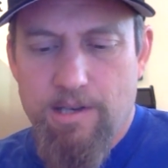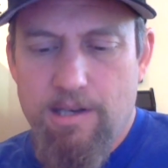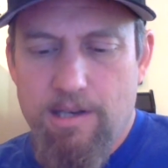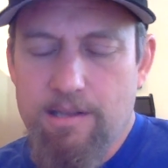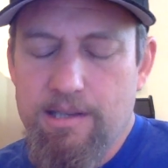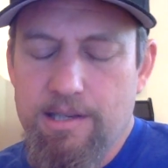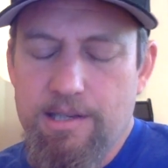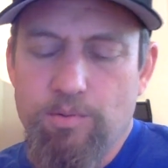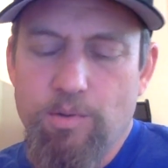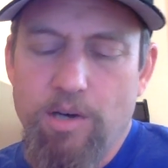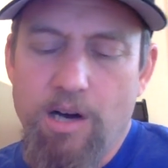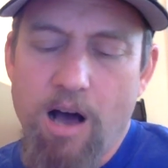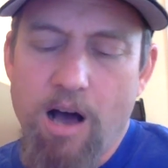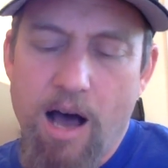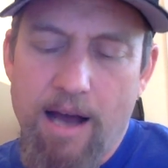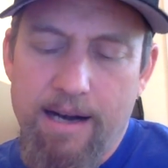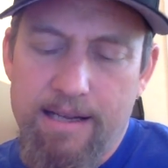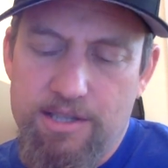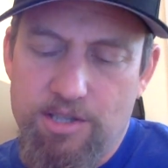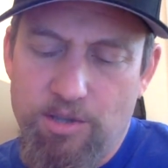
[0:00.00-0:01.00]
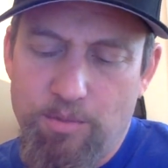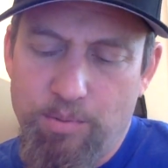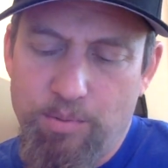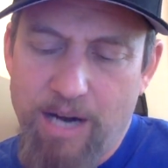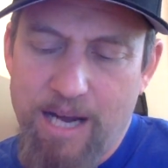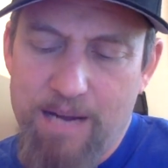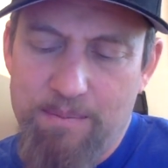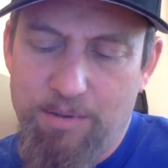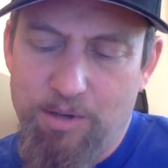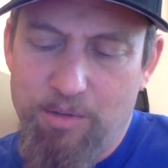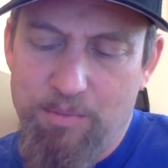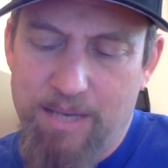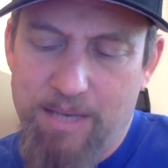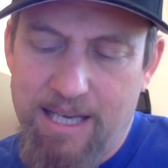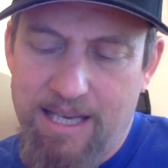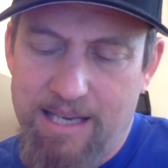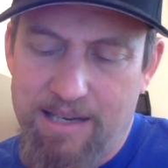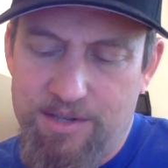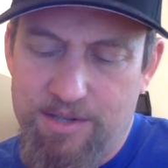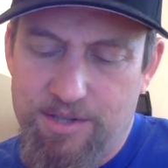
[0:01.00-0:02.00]
And this went on until Brightbill
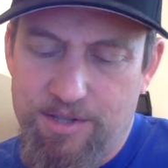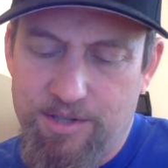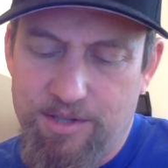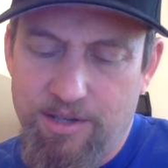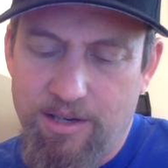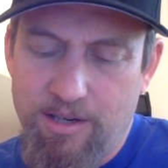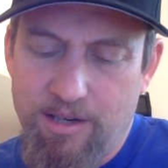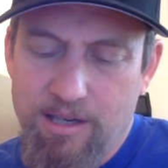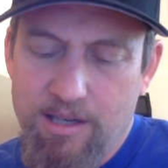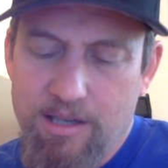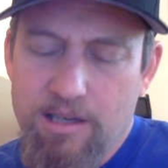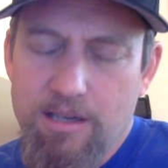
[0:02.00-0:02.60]
began to stir.